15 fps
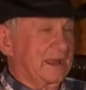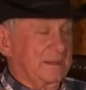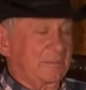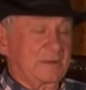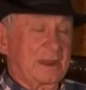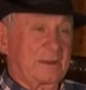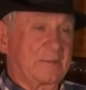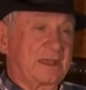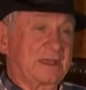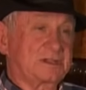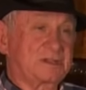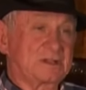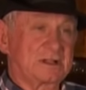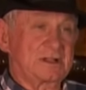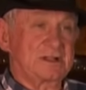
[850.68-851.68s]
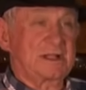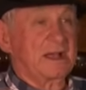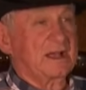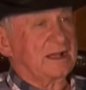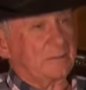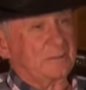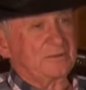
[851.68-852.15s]
up and I make Jill
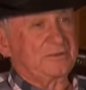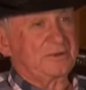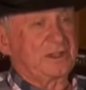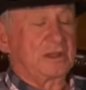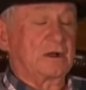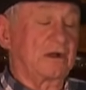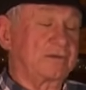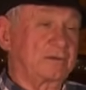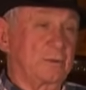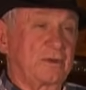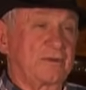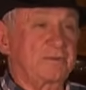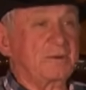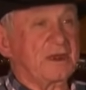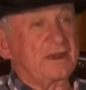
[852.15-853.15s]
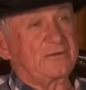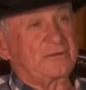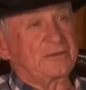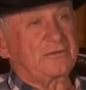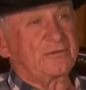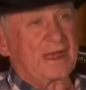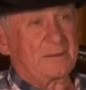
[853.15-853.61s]
a cup of tea after we've prayed for
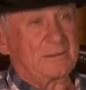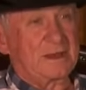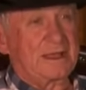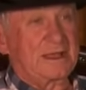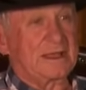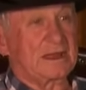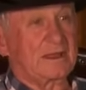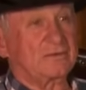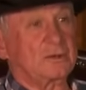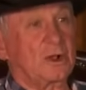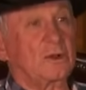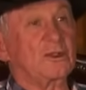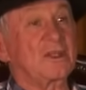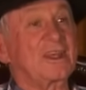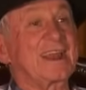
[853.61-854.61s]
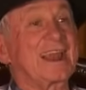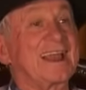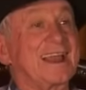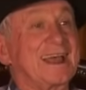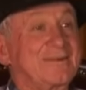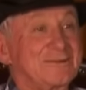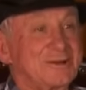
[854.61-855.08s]
the family and I've told her that I
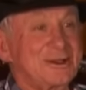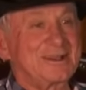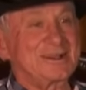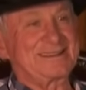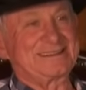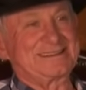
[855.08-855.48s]
love her.